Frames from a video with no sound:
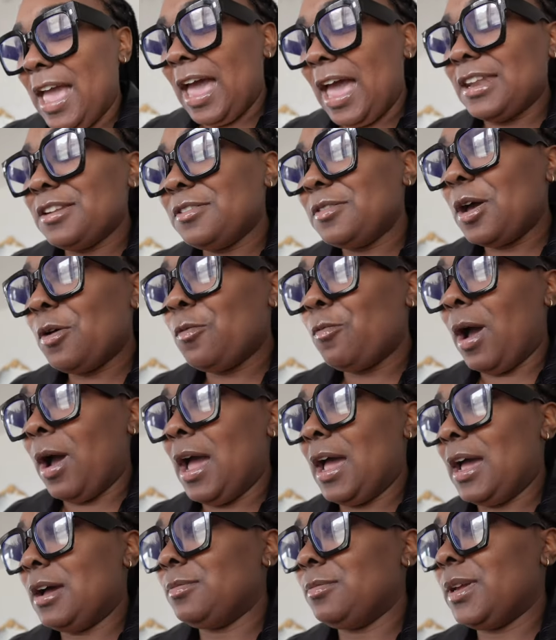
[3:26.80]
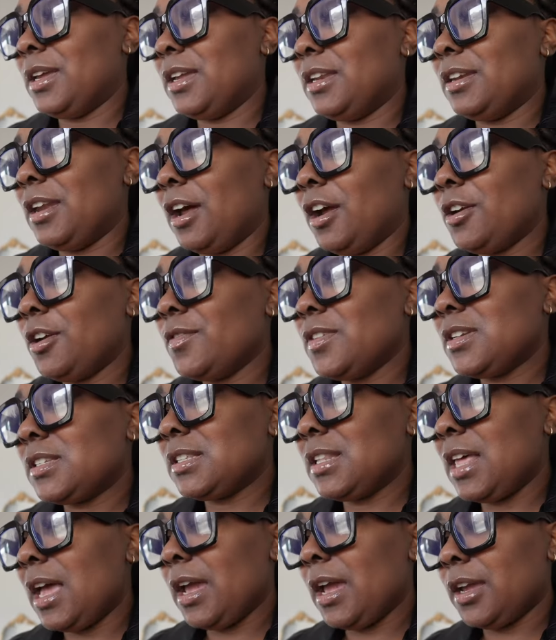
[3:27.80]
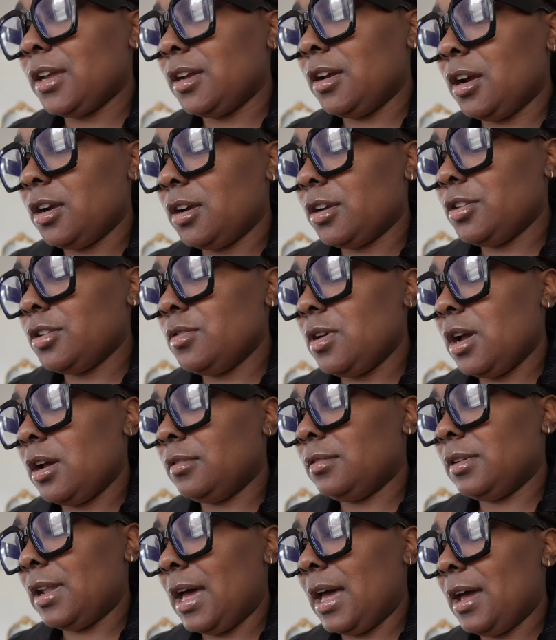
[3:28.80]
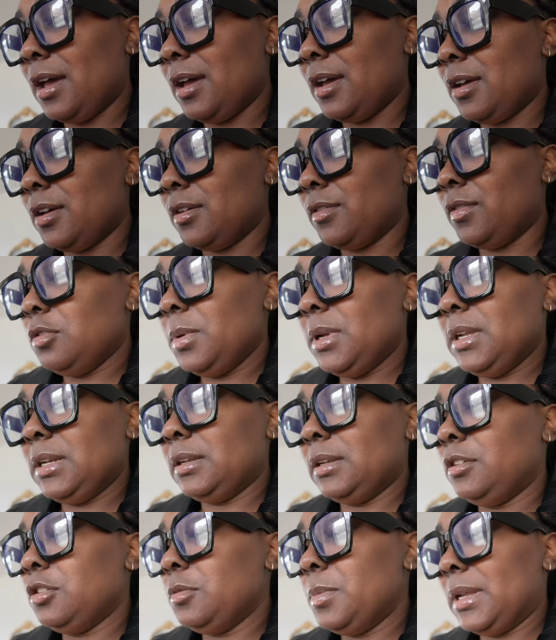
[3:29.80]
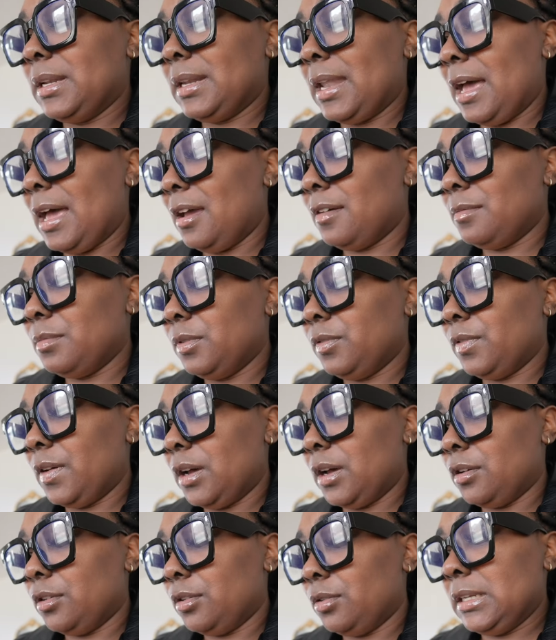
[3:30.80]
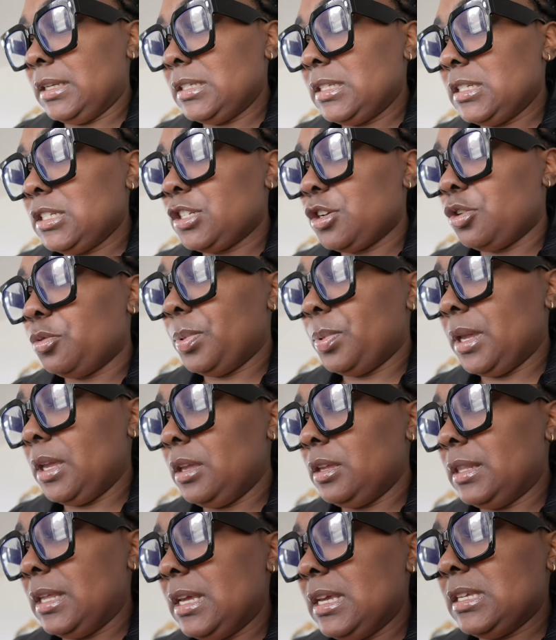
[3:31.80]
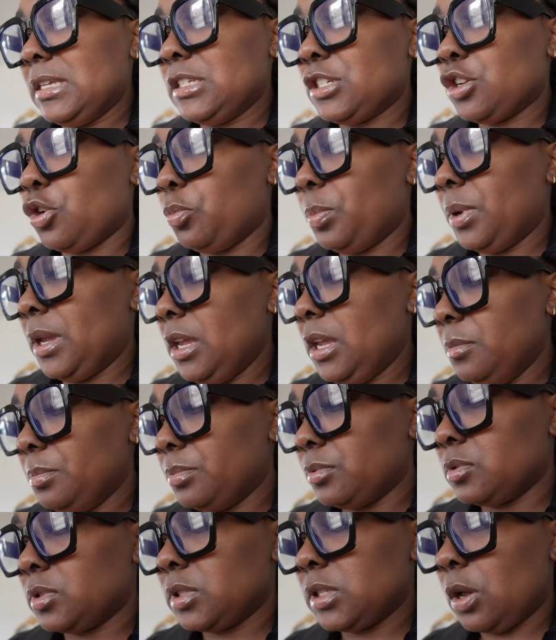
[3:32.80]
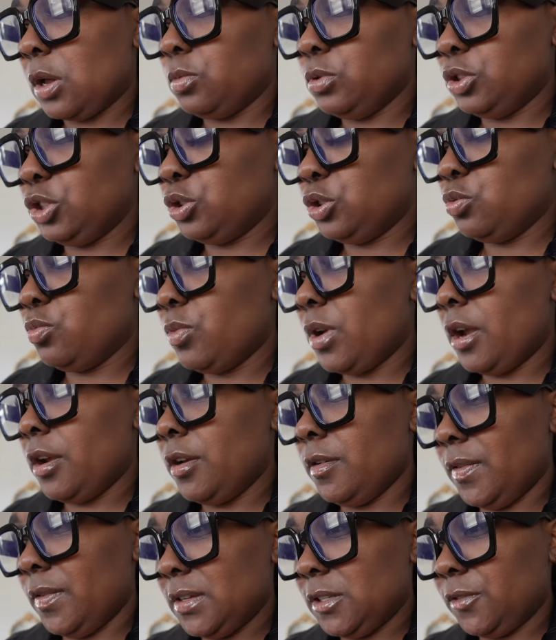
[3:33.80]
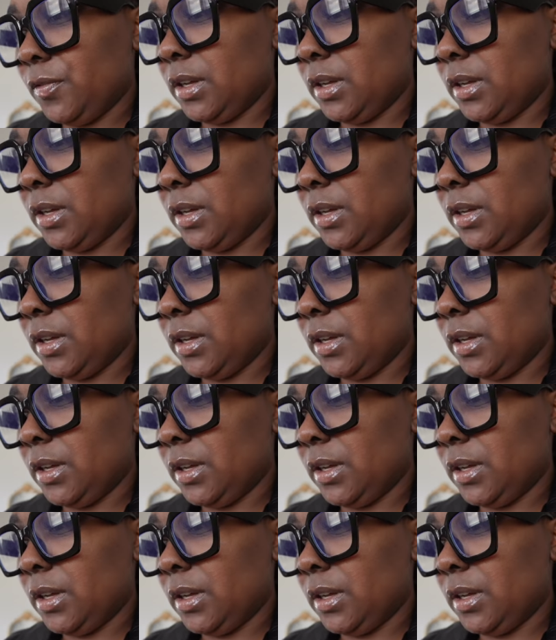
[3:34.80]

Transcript: I don't know why I'm getting nervous. Like, girl, you go live. You be you been live before. This is your pe these your people. So what you nervous